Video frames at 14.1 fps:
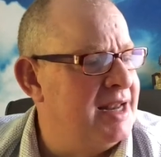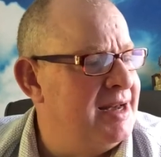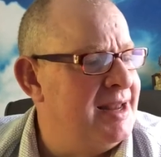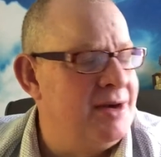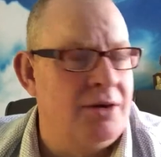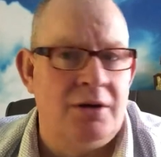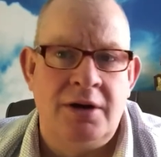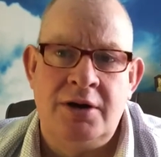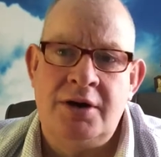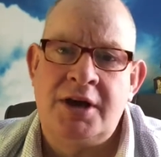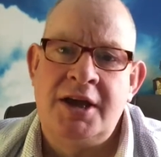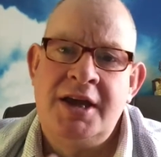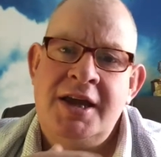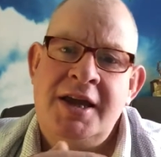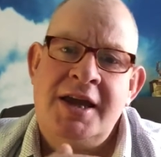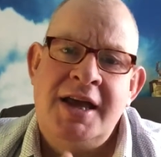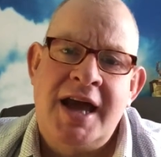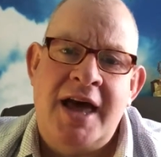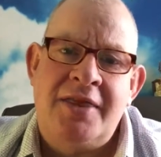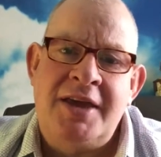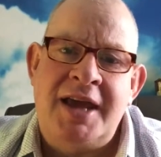a little look
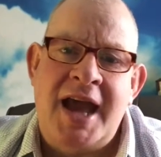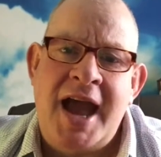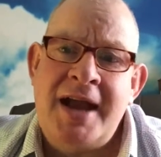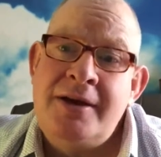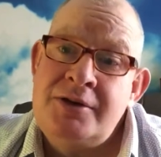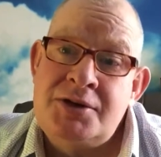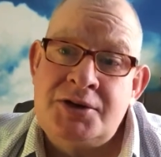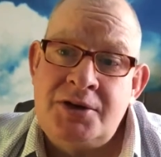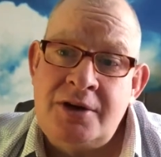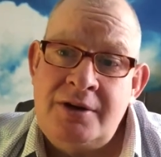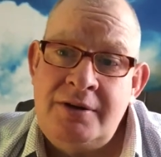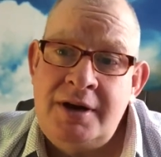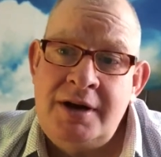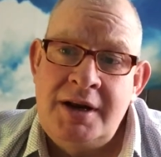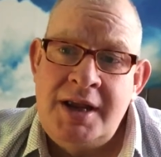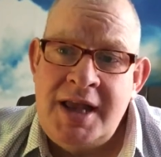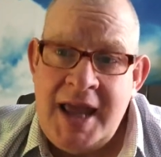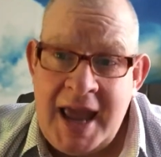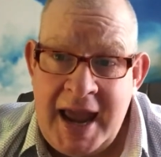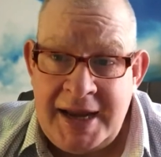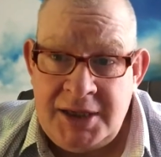at the Angostura
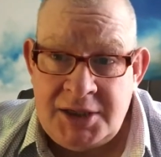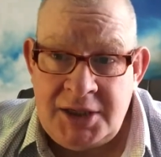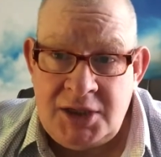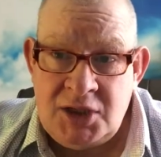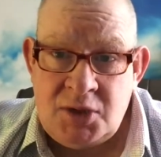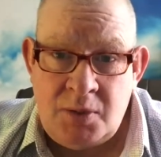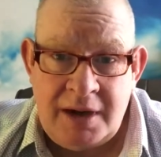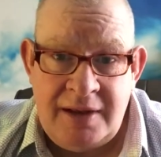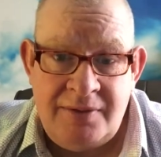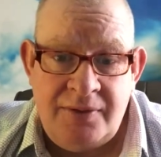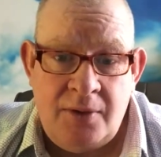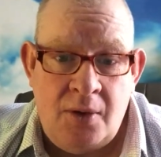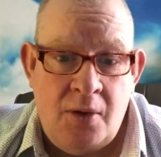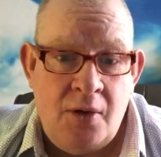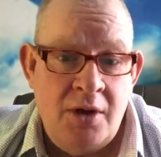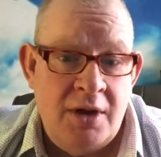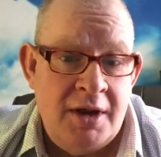1824.